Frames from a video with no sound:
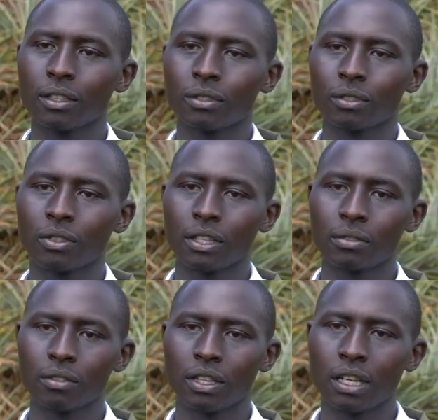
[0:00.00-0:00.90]
so
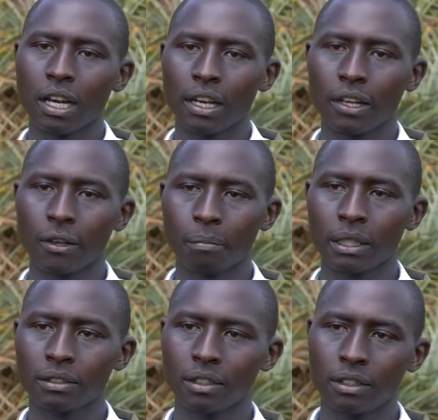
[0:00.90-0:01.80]
that they can help
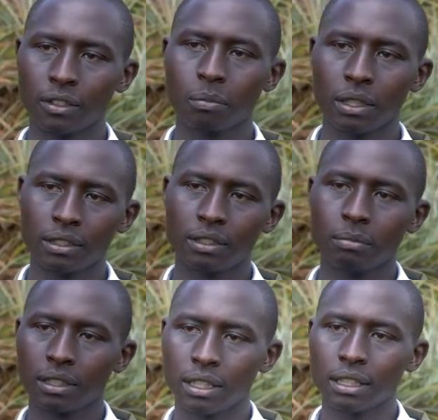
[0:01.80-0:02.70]
us in this
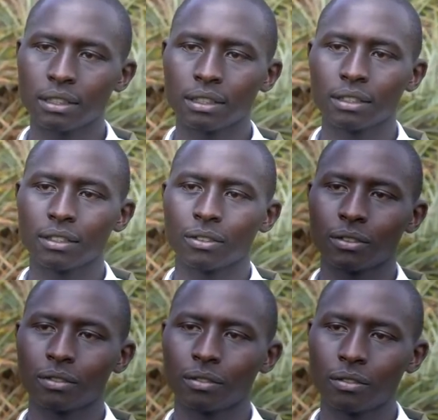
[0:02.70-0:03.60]
business
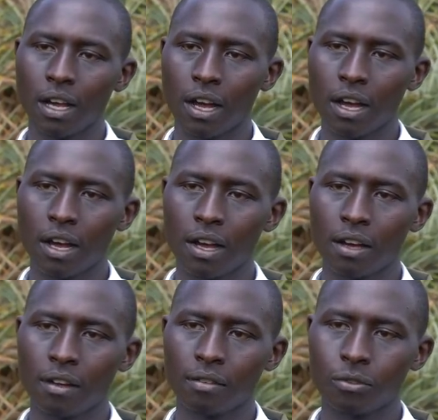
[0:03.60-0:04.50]

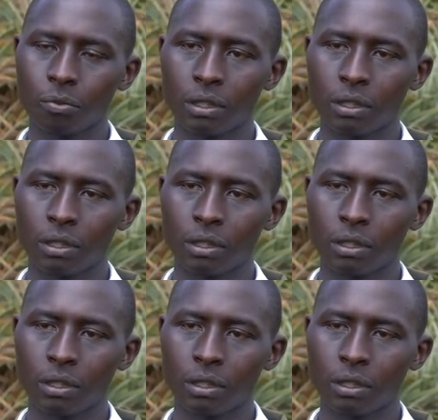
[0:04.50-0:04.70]
to